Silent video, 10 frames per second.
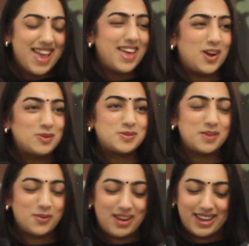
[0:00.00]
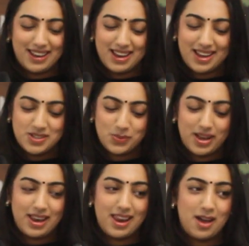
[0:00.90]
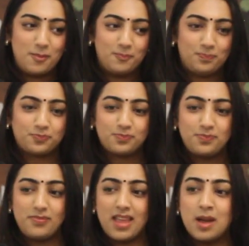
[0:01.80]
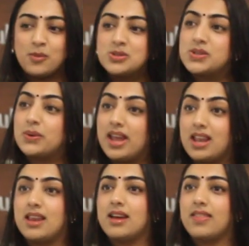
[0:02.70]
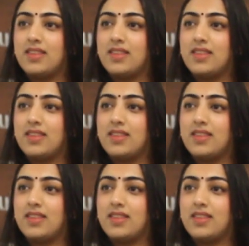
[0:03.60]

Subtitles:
It helps me recognize when I'm also in